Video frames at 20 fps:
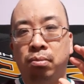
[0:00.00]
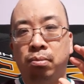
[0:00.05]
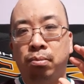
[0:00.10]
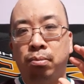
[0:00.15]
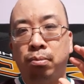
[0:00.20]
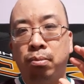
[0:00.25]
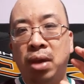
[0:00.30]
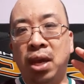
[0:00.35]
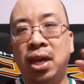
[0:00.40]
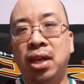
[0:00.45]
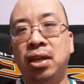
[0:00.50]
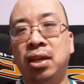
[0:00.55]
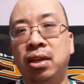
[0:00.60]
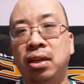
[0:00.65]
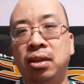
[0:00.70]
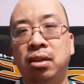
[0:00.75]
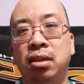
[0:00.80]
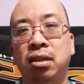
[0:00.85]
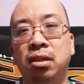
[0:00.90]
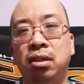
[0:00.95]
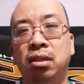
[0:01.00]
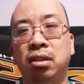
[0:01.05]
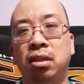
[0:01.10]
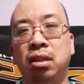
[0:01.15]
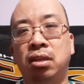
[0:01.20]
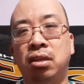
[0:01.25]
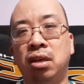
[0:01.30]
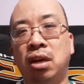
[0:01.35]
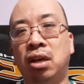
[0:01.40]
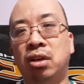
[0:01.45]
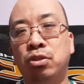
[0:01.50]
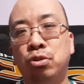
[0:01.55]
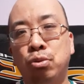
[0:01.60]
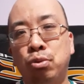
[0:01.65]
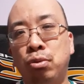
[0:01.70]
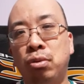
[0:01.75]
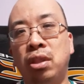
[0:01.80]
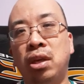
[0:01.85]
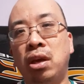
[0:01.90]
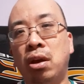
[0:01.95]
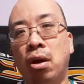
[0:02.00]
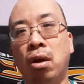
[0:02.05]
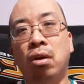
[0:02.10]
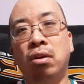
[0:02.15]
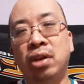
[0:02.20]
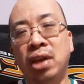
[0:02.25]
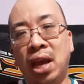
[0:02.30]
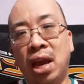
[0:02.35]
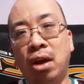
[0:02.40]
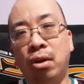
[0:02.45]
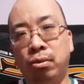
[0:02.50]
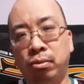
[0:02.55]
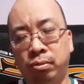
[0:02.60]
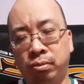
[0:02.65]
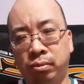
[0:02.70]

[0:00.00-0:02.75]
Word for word: made the Ducks who they are now.